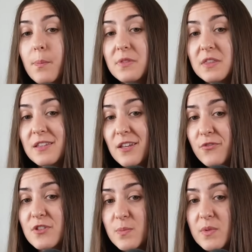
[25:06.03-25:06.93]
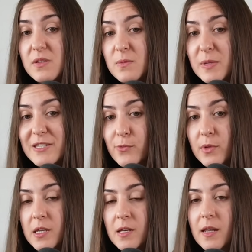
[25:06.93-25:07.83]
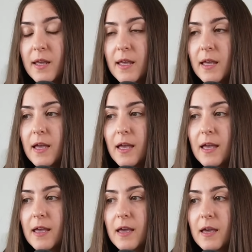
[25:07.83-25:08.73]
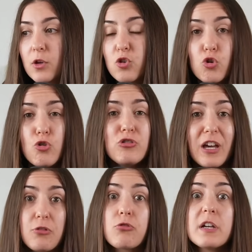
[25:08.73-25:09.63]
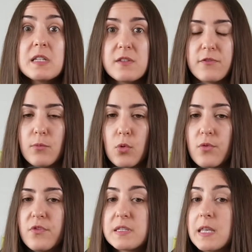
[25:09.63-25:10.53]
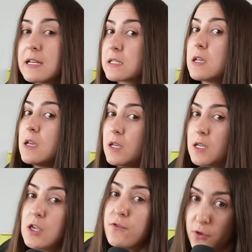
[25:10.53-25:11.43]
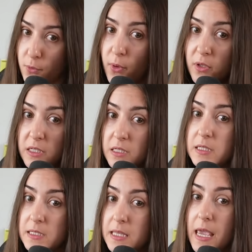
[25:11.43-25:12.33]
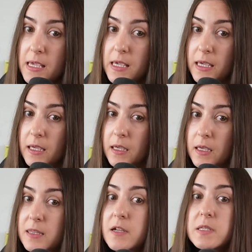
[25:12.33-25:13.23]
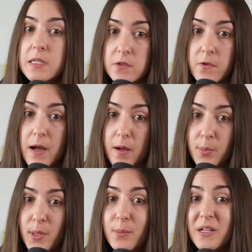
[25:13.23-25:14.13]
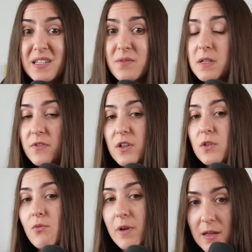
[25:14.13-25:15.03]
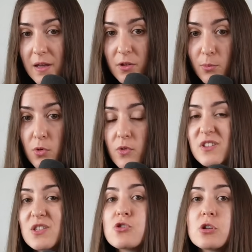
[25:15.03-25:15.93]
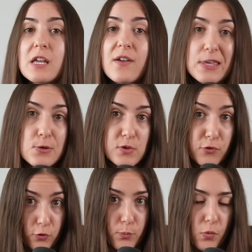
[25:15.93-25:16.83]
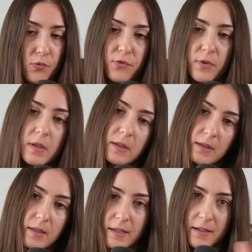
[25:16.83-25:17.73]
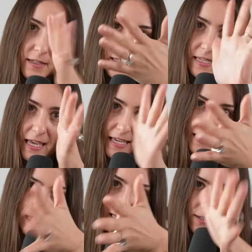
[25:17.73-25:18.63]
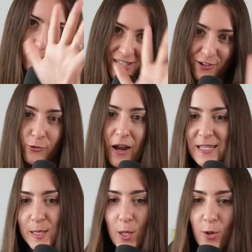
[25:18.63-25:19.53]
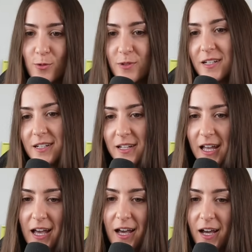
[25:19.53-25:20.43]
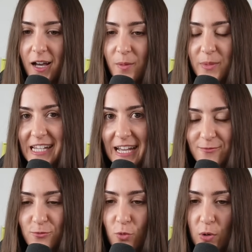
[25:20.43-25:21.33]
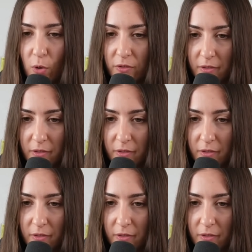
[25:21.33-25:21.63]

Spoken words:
The difference between a good aggressive move is that if your opponent is taking, there is a trap, but even if they do any other move, it's usually a useful move. In this case, it was a gray zone, but yeah, we won the